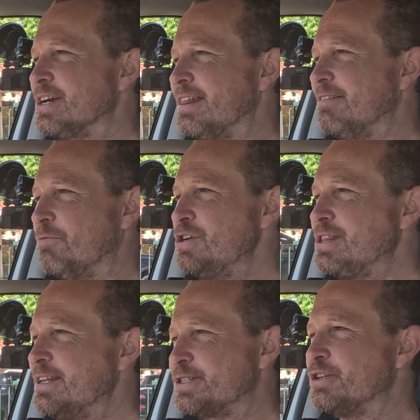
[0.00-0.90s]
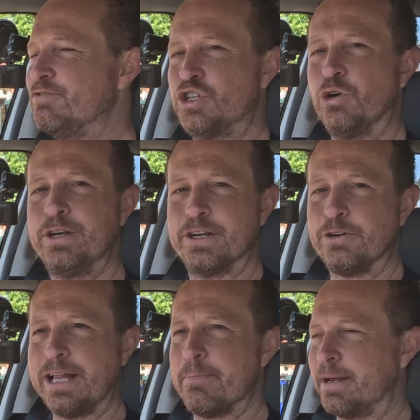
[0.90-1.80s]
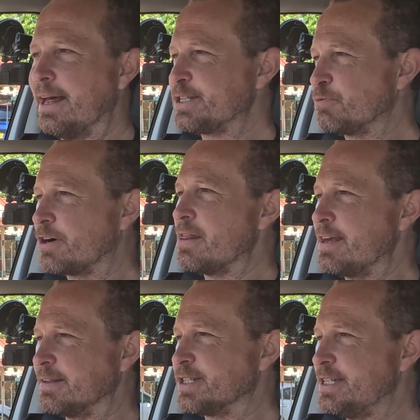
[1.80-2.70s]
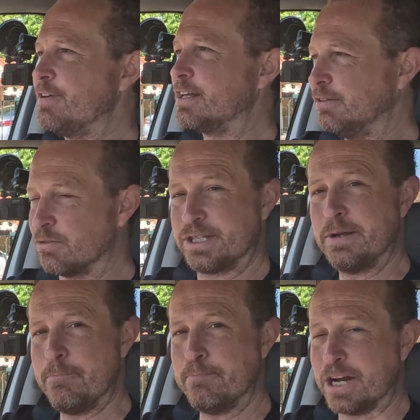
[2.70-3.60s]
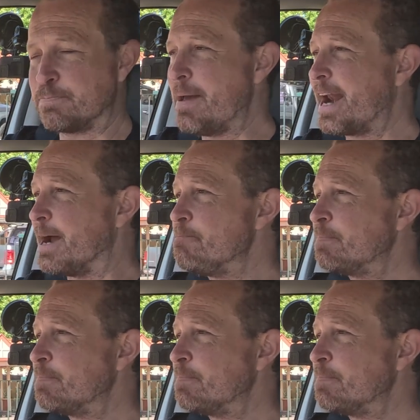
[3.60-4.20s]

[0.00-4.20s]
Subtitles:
I wish they'd sort of joined it all up, and that's where I think the Civic looks much better.